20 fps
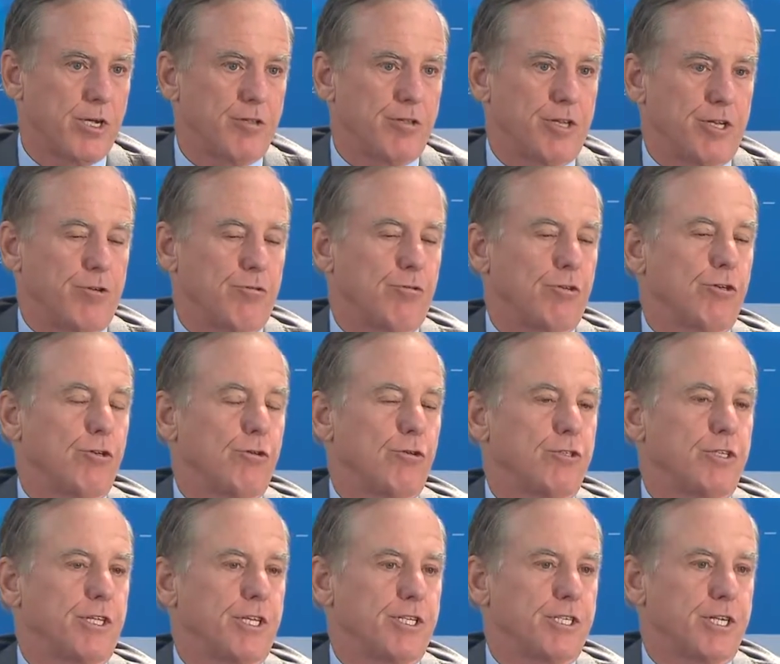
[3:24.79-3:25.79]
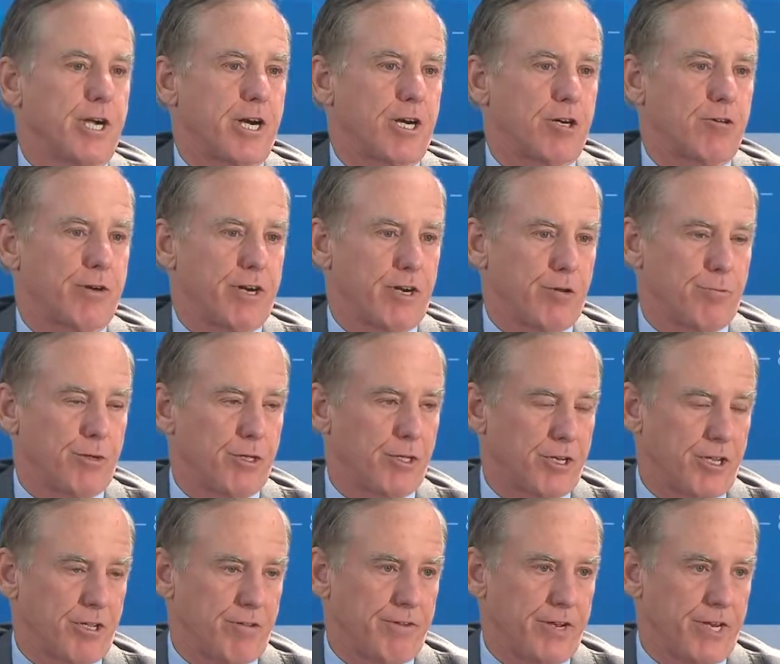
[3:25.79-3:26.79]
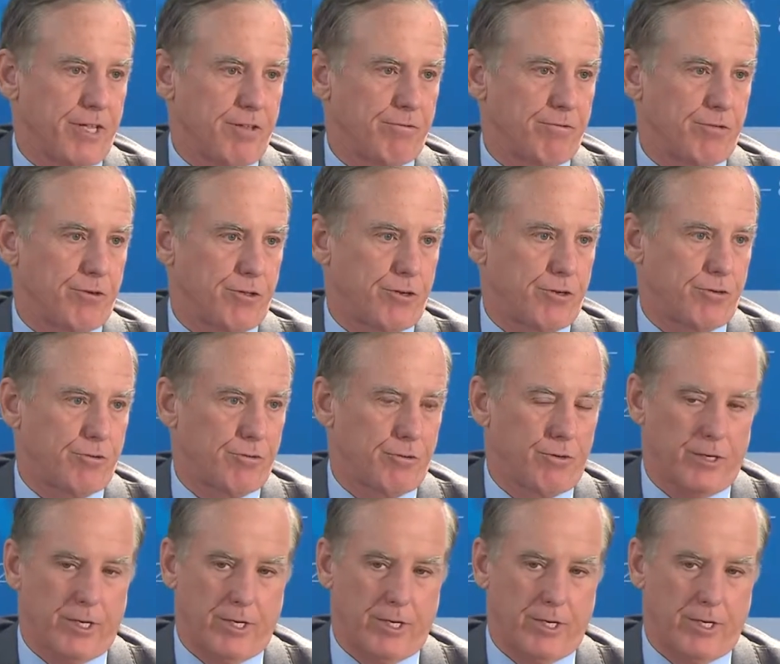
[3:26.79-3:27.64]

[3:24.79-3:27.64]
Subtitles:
then you lose the entire credibility of any further